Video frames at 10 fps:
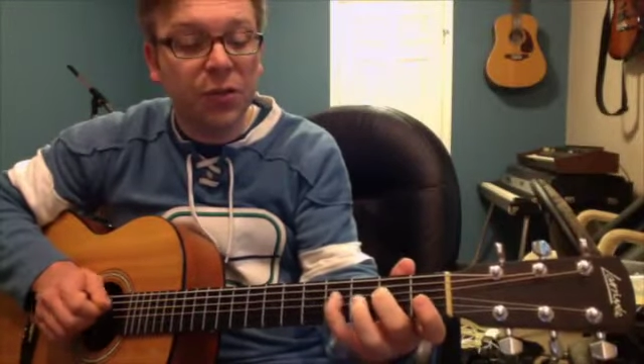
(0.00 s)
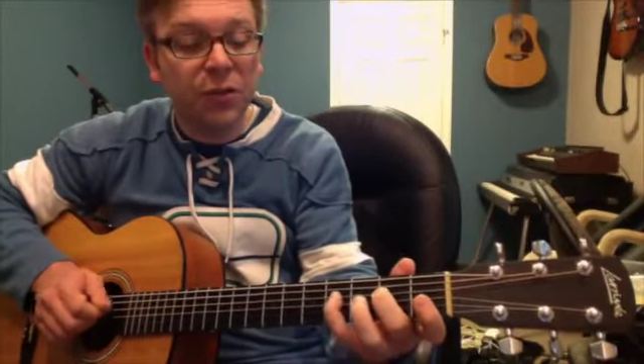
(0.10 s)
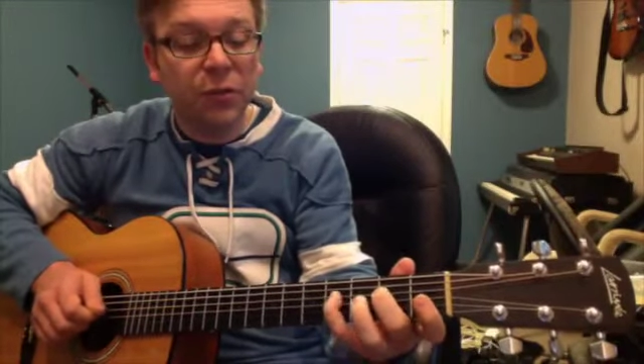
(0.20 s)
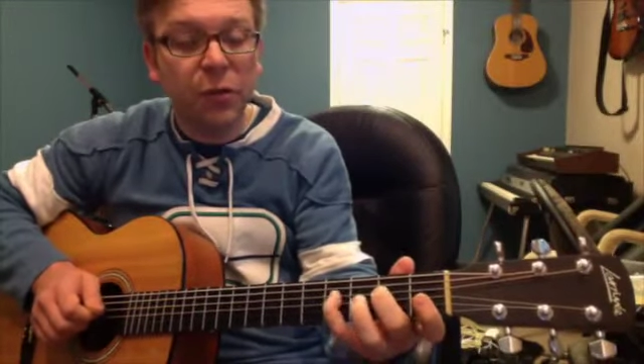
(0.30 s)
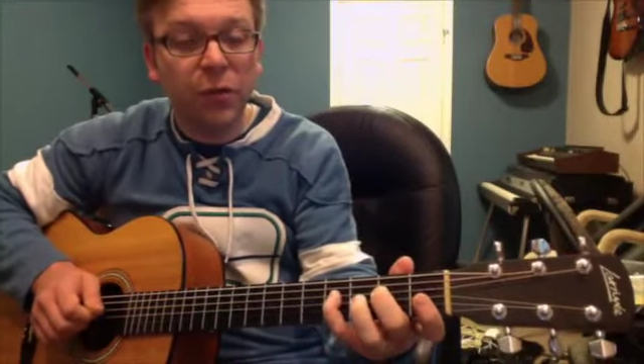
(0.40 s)
So
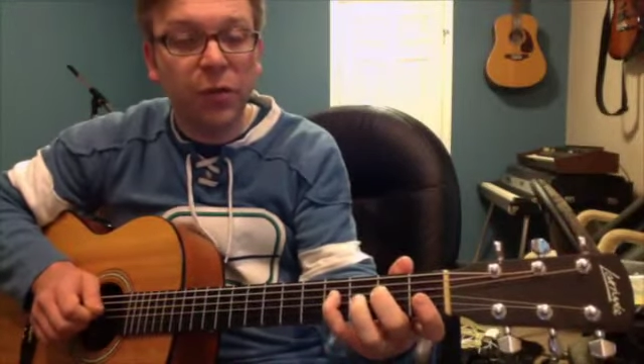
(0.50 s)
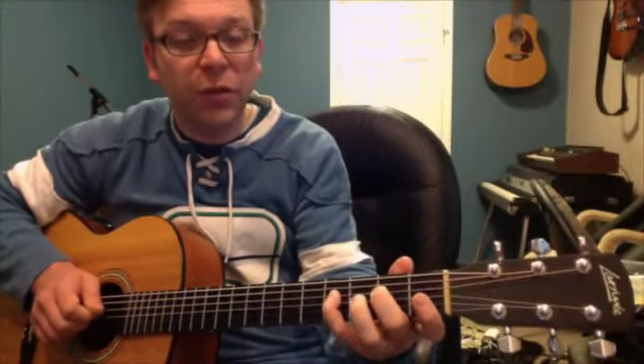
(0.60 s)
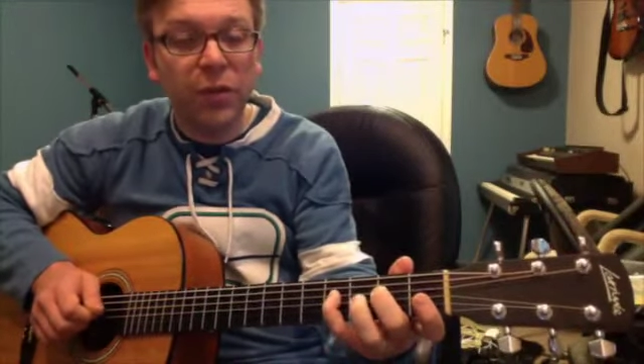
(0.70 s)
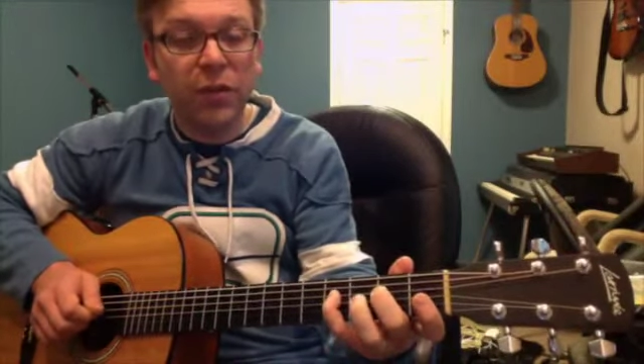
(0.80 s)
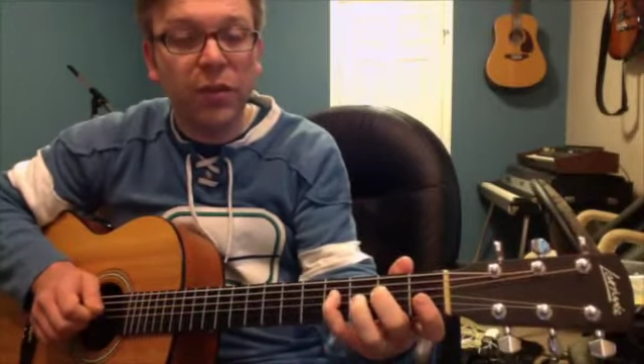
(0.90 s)
fourth fret
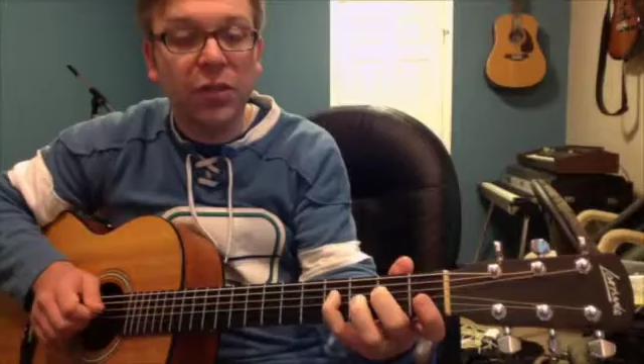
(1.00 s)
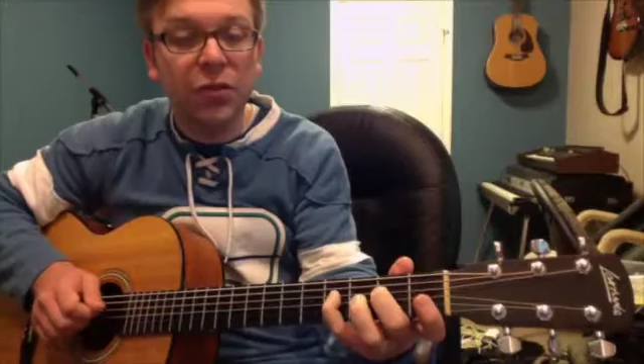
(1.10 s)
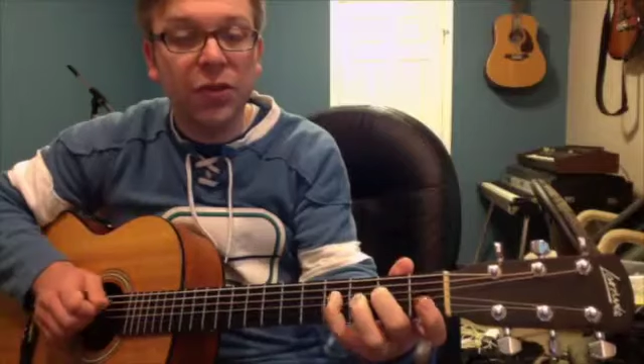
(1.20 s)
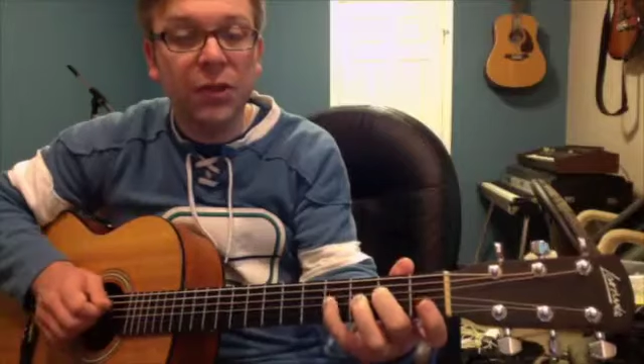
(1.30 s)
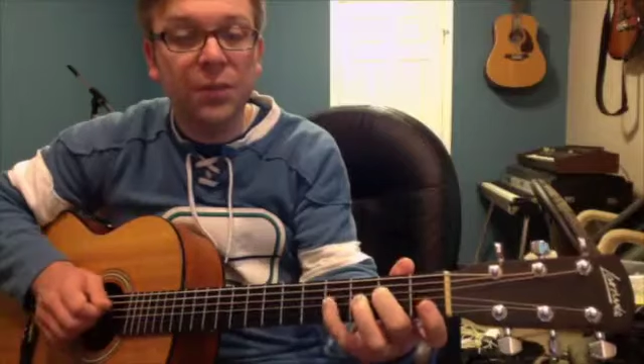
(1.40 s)
on the D
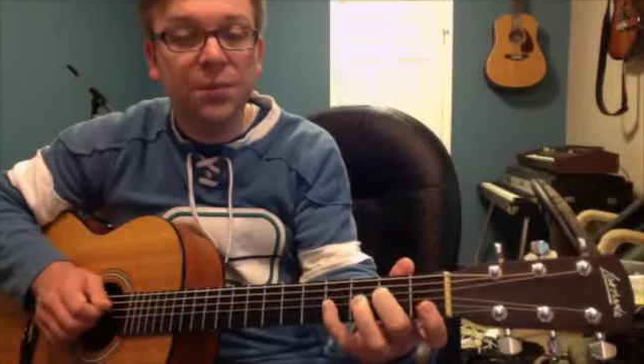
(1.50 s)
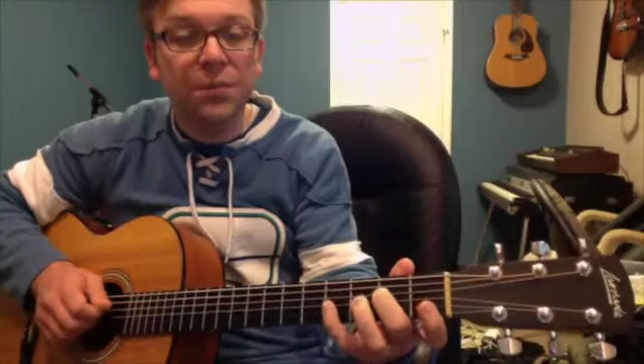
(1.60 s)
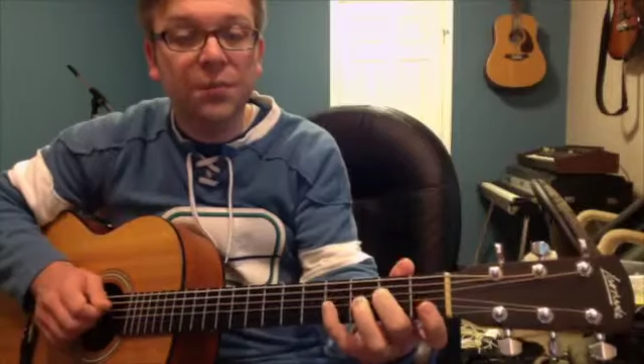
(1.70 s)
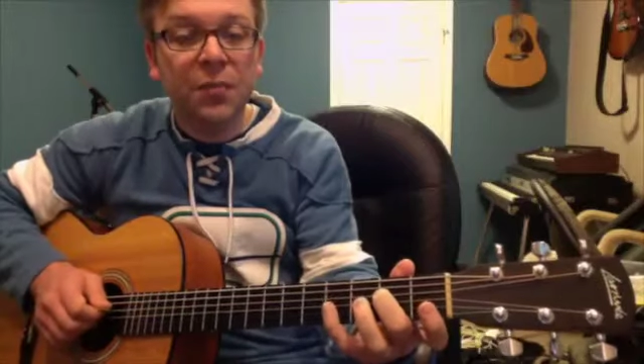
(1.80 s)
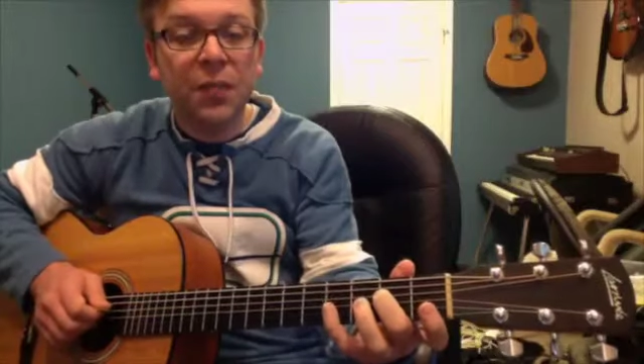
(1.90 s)
string
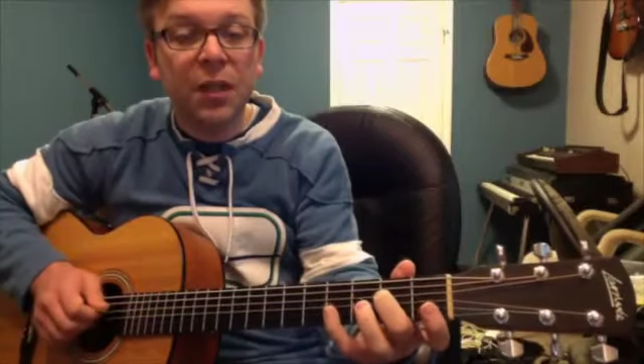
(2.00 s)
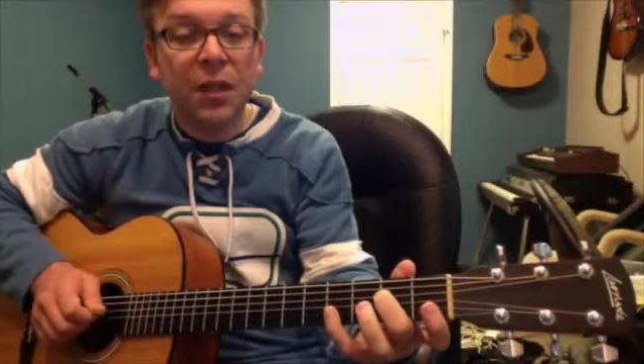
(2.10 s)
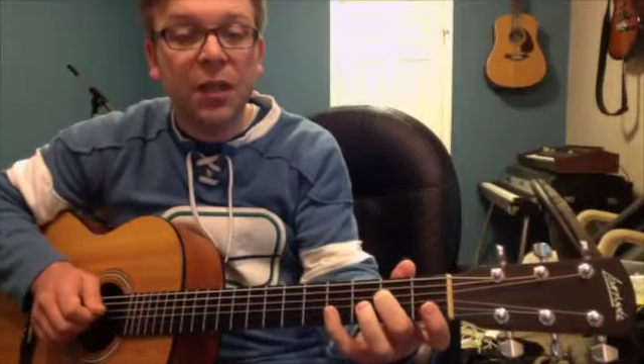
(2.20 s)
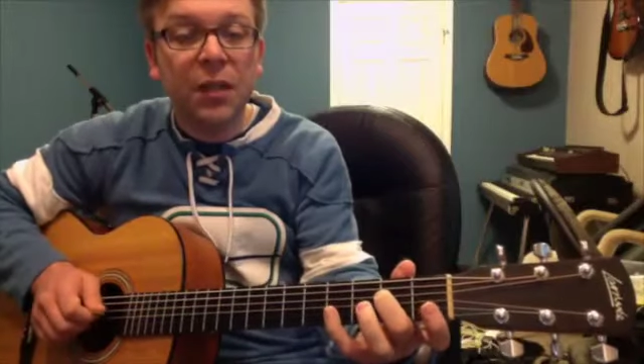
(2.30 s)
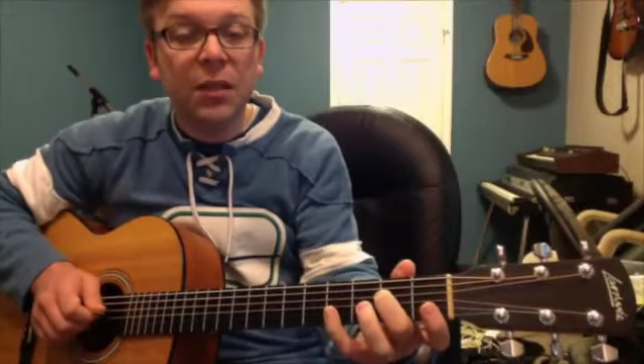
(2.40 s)

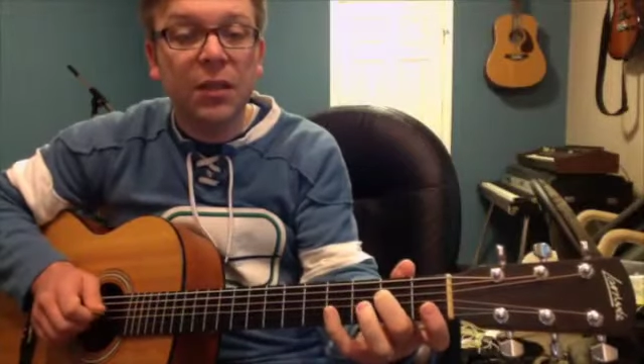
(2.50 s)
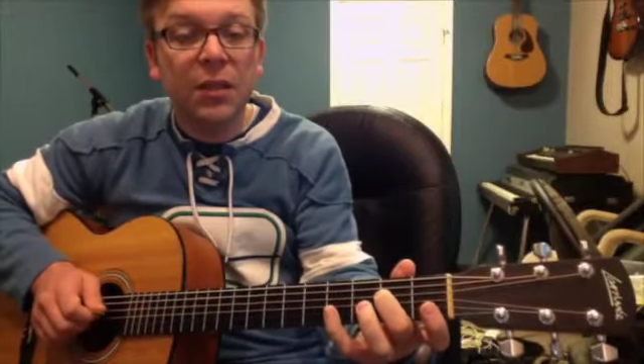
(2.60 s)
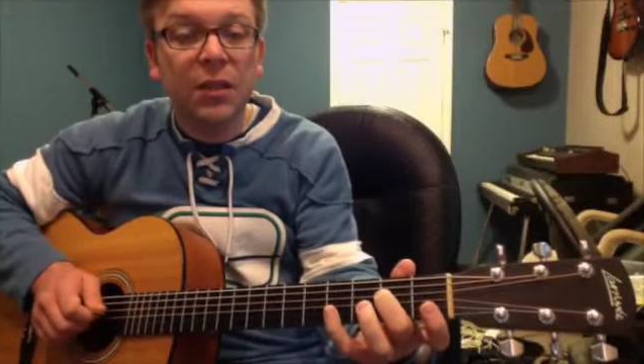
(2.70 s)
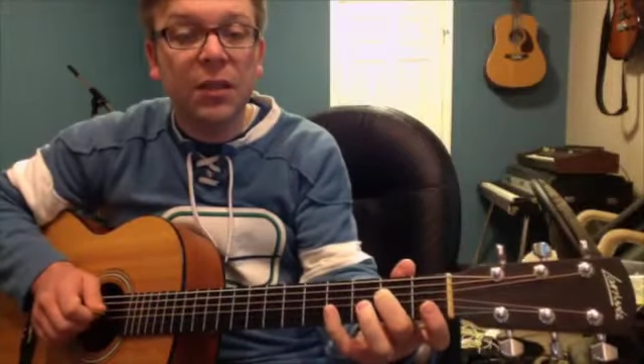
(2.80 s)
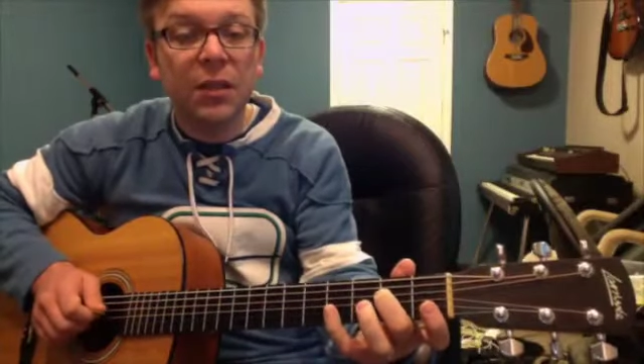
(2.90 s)

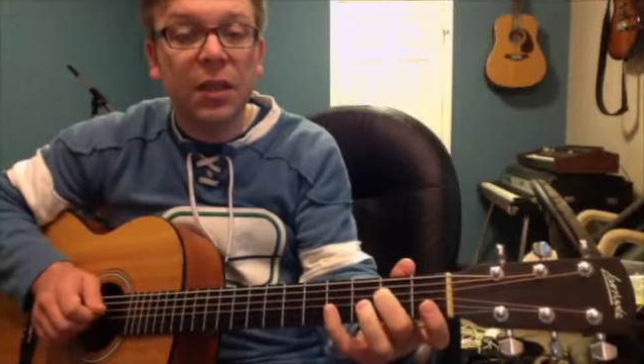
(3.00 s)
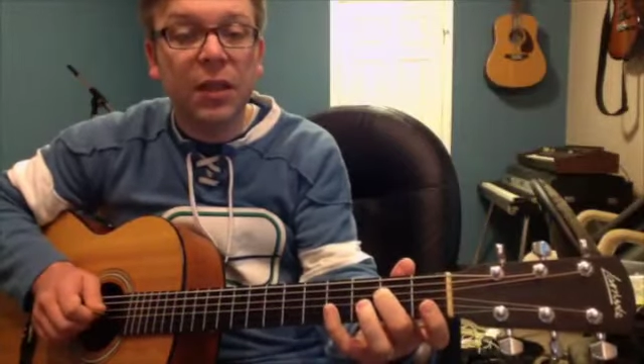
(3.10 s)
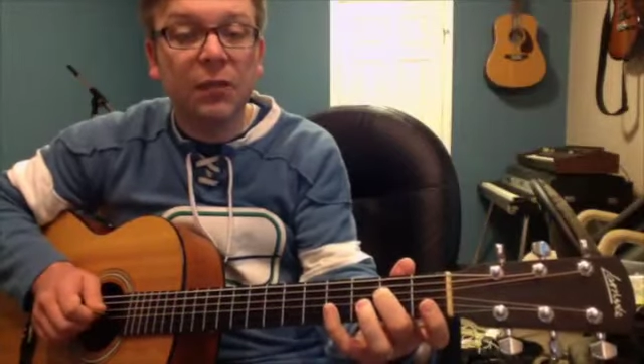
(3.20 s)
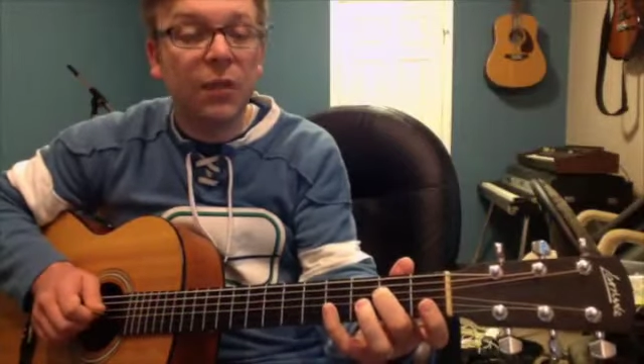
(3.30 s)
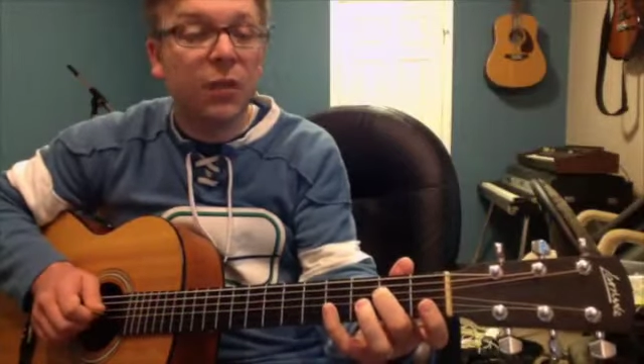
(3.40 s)
to
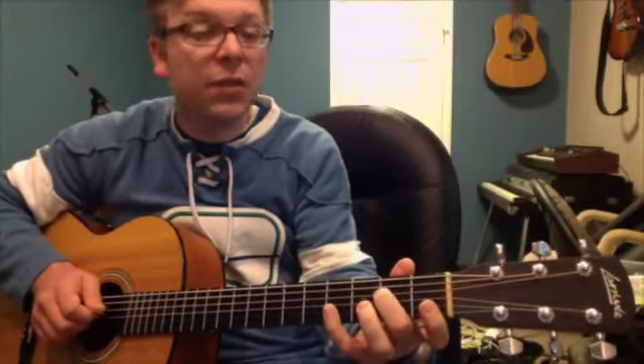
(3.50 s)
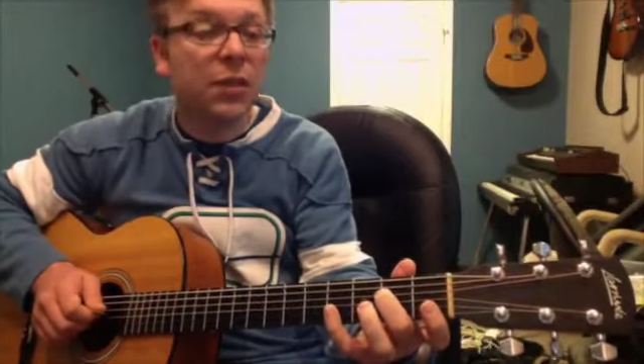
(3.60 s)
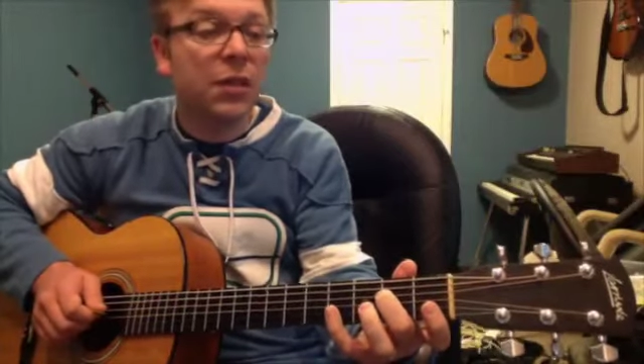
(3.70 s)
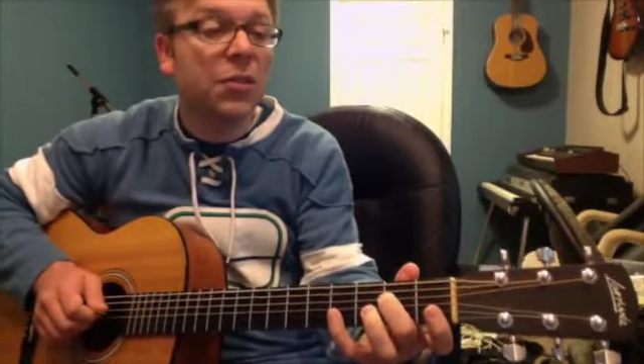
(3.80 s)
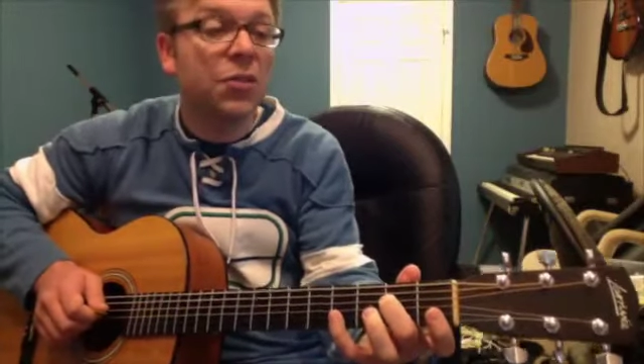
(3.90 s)
second fret on the
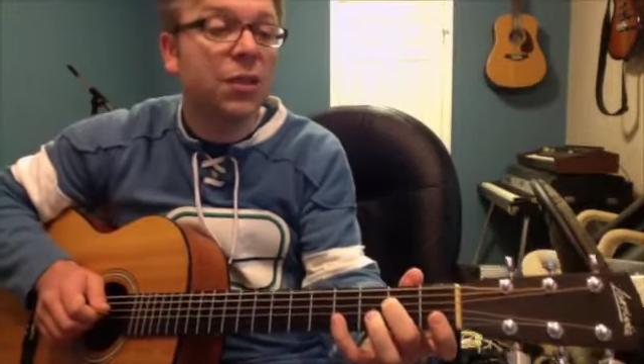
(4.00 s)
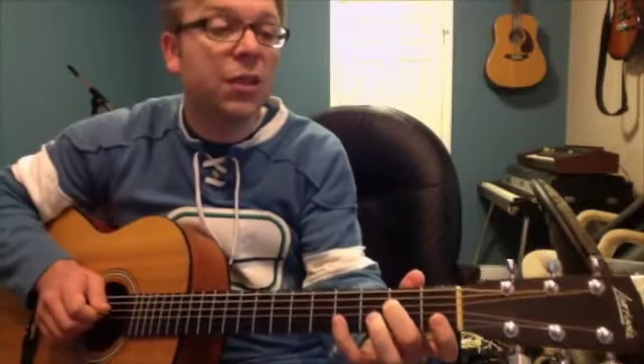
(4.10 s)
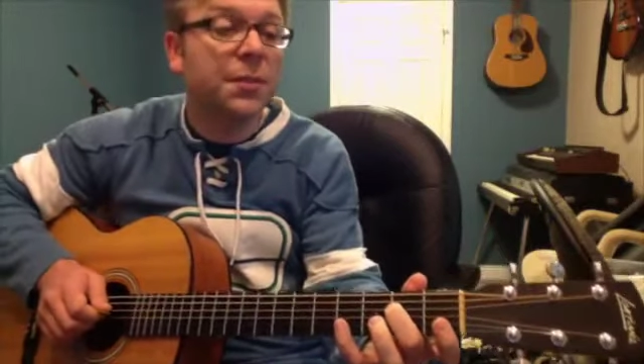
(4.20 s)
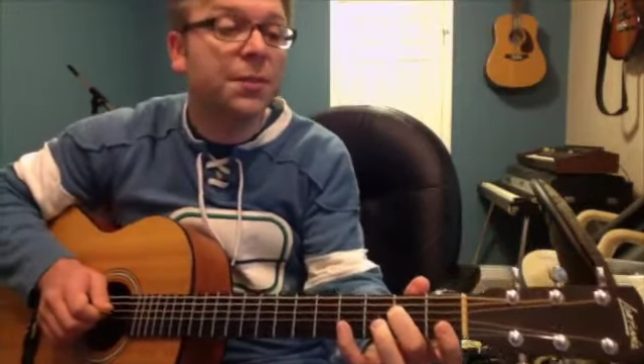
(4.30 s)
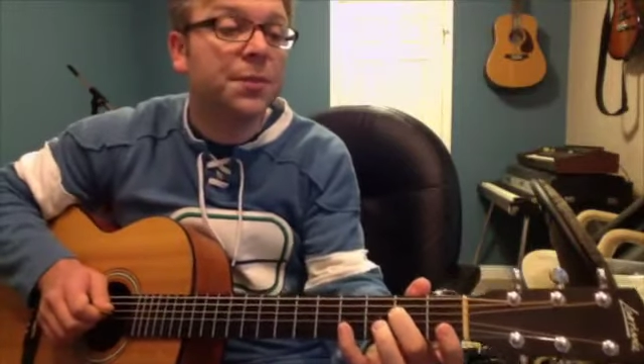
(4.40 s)
D string.